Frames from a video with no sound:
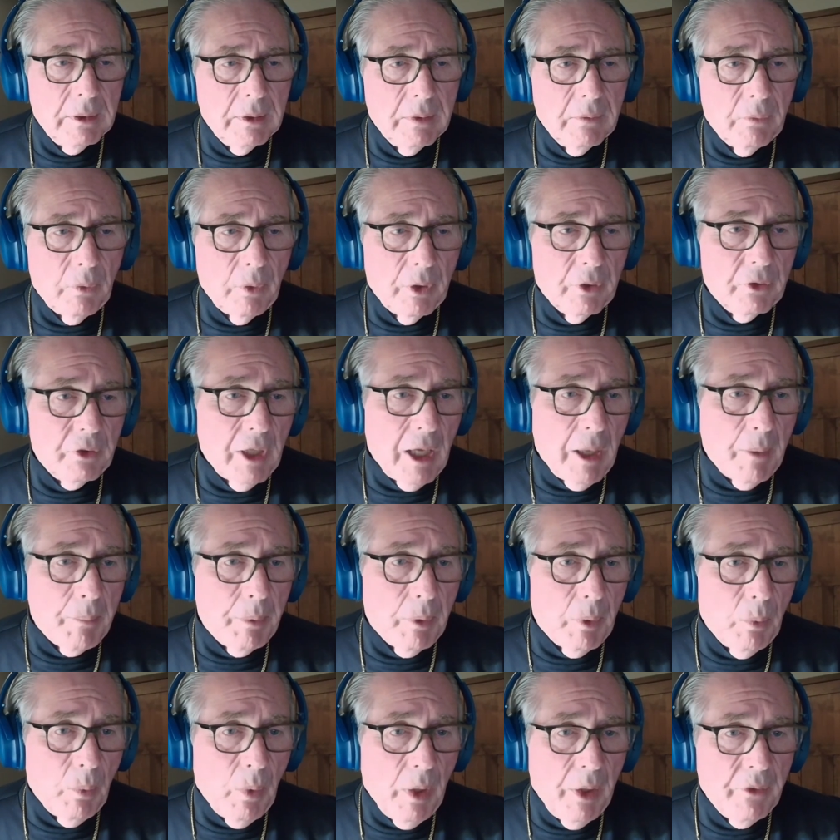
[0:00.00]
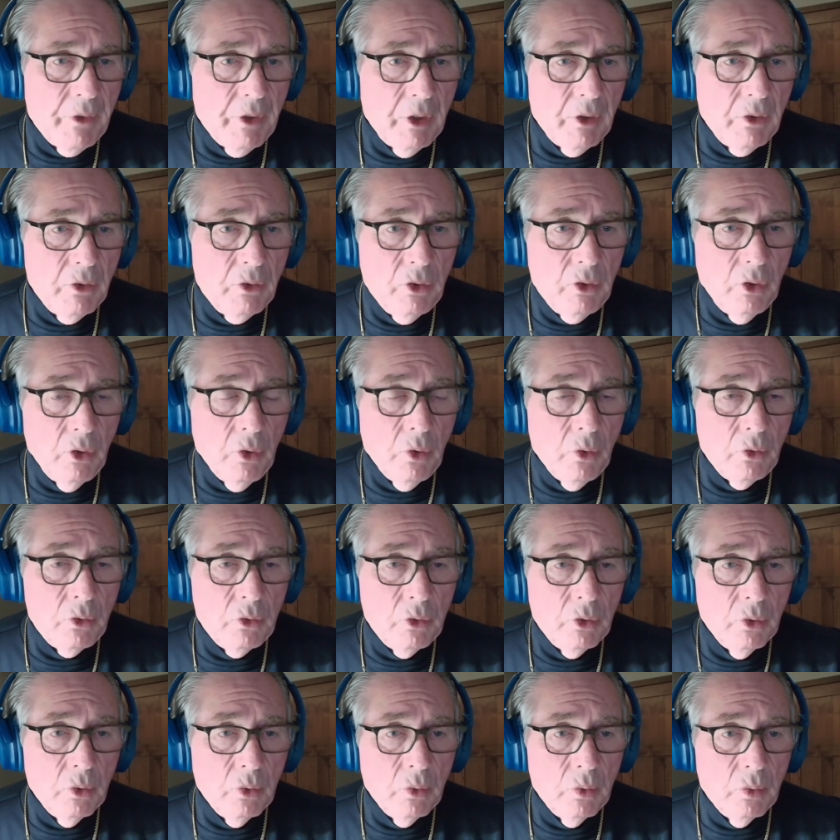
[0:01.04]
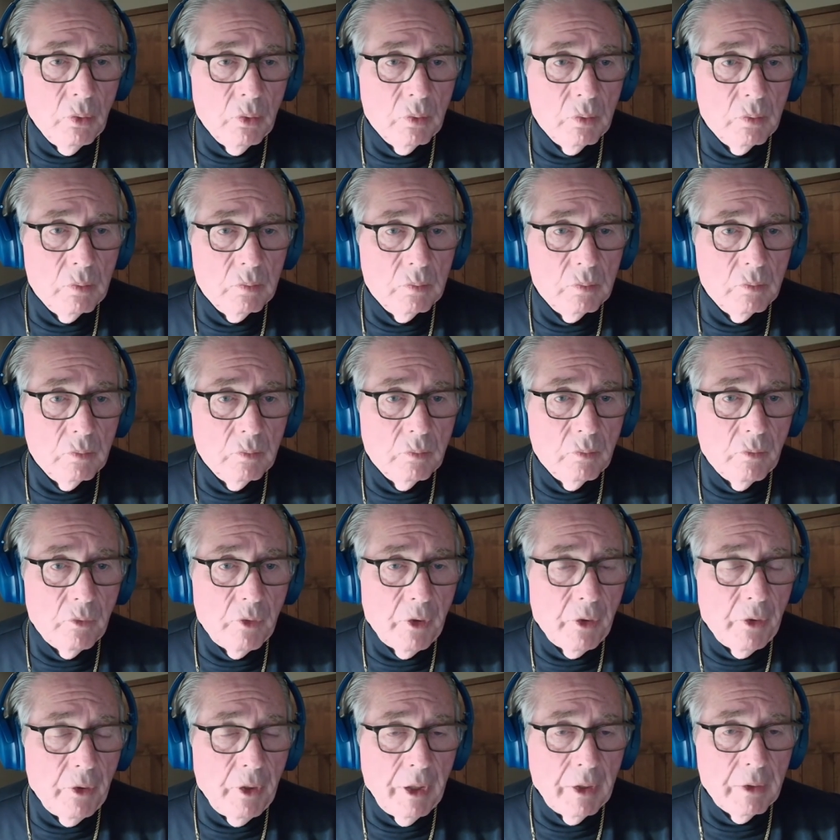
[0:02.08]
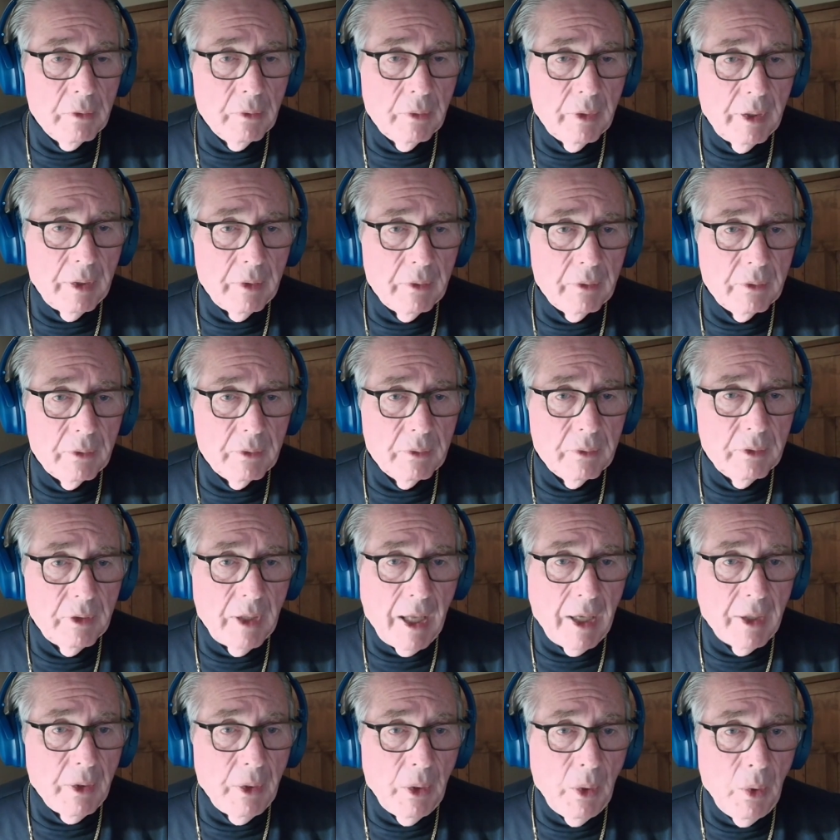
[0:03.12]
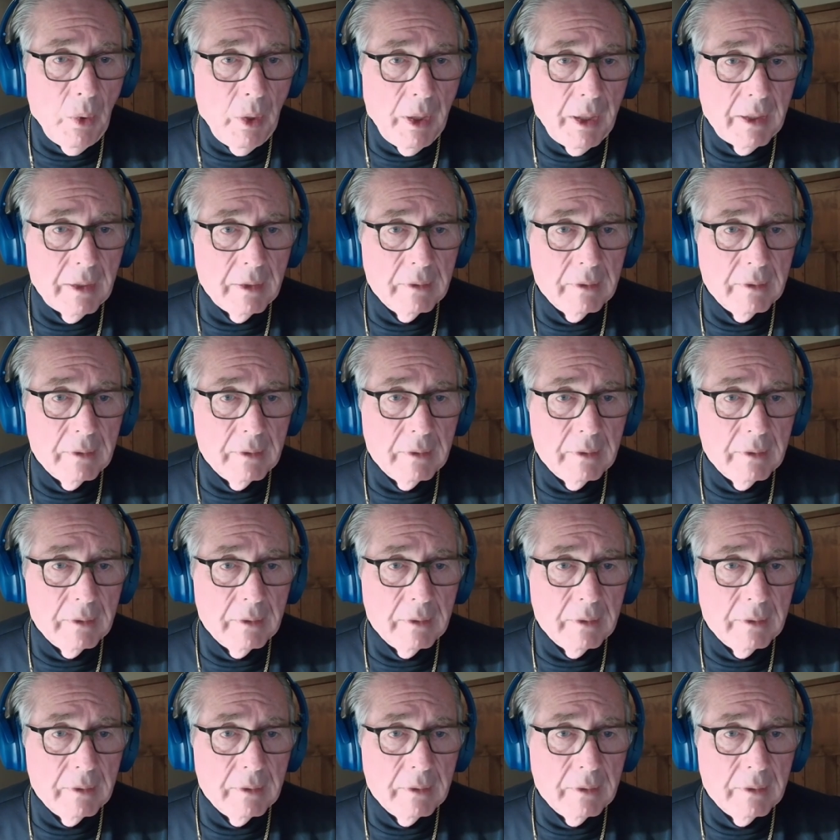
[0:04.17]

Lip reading: For example, was it due to their ignorance, not knowing?